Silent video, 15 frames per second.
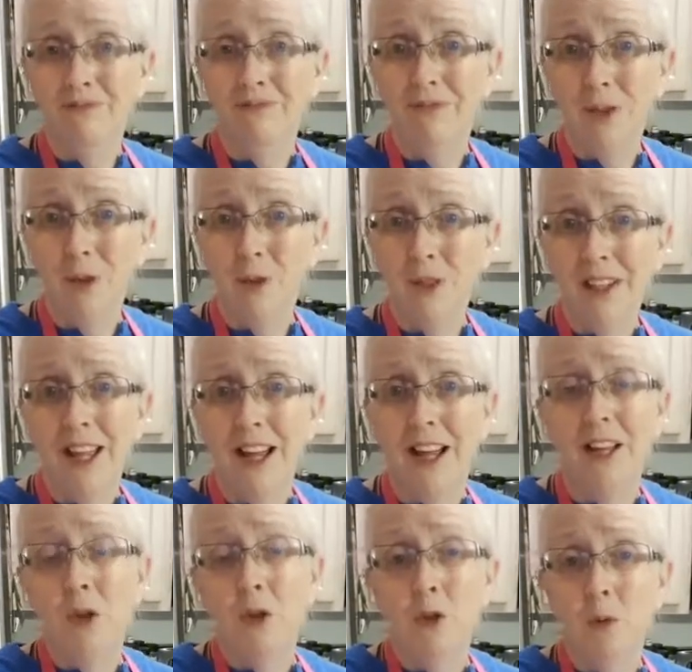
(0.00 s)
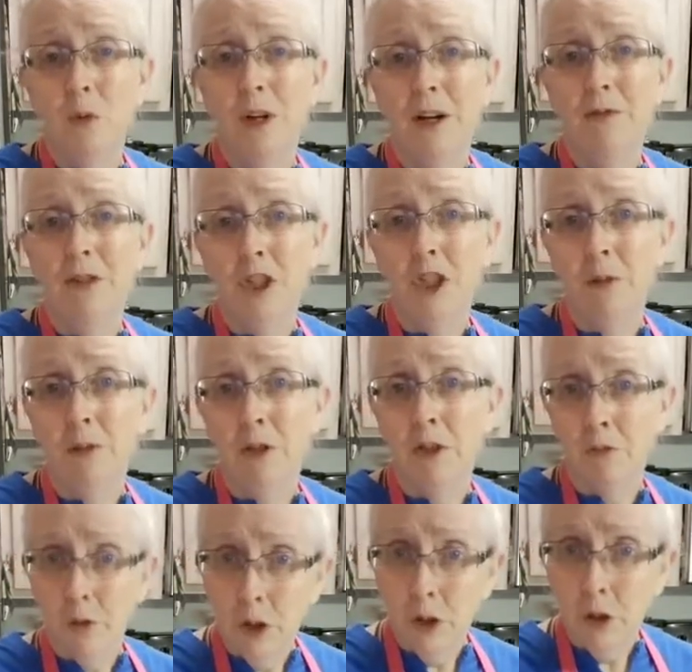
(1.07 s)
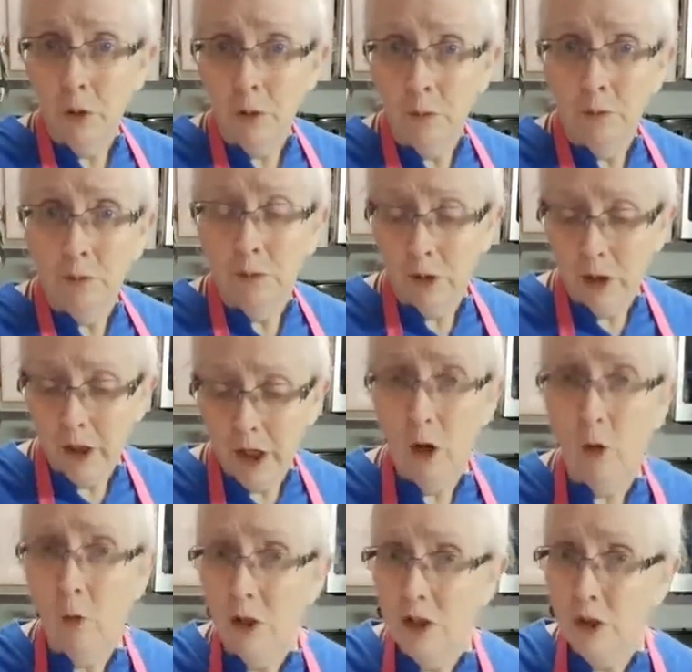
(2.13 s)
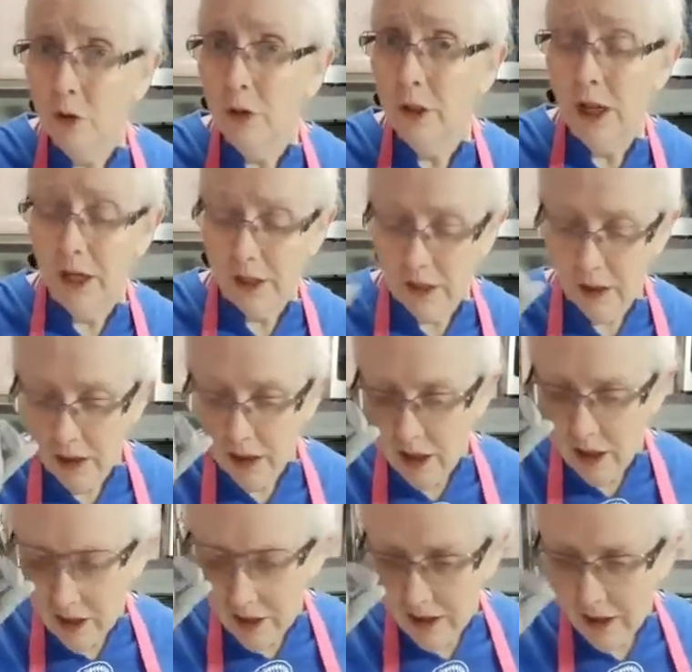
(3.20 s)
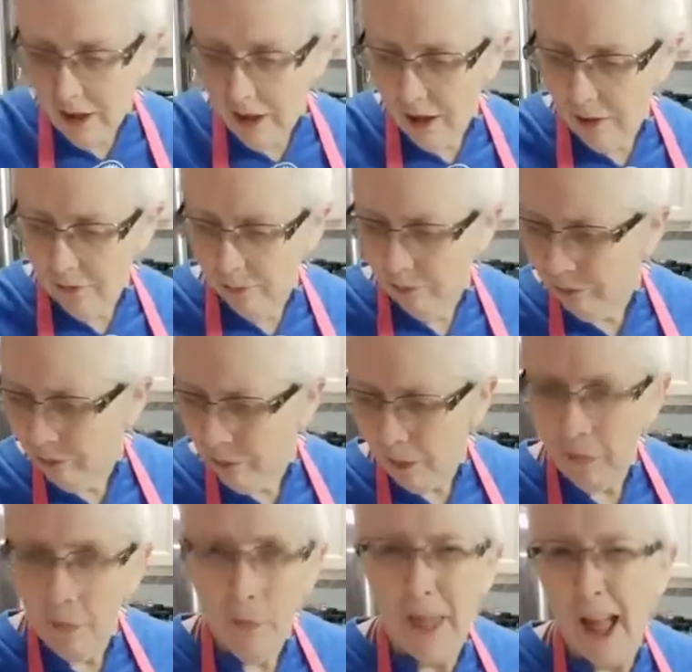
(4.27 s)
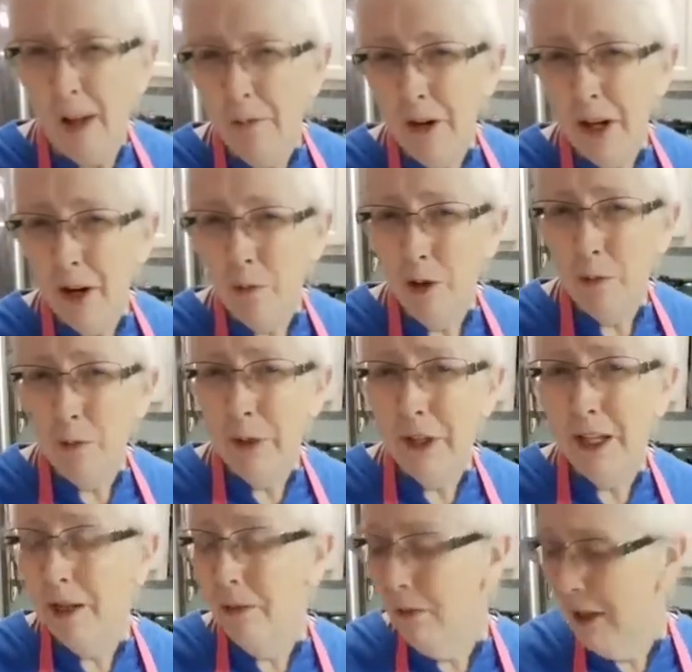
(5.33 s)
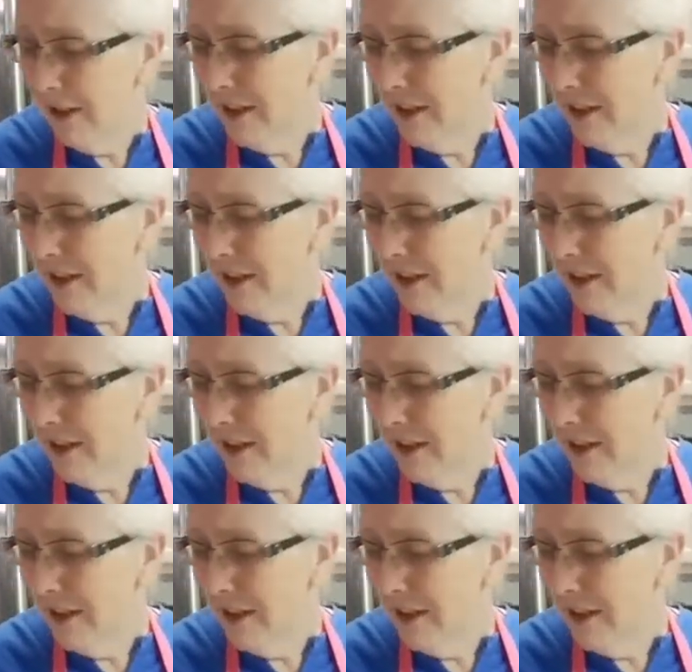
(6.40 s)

use that. Use whatever's cheapest for you, okay, or what you like. I'm not real picky about